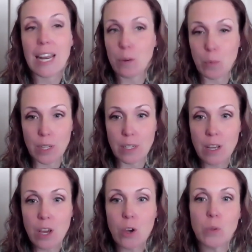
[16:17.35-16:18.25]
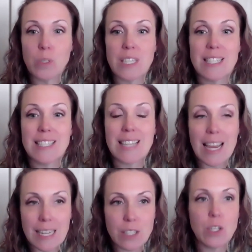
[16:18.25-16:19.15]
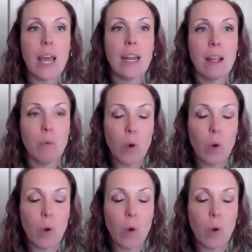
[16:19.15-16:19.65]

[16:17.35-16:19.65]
anyone who is excited and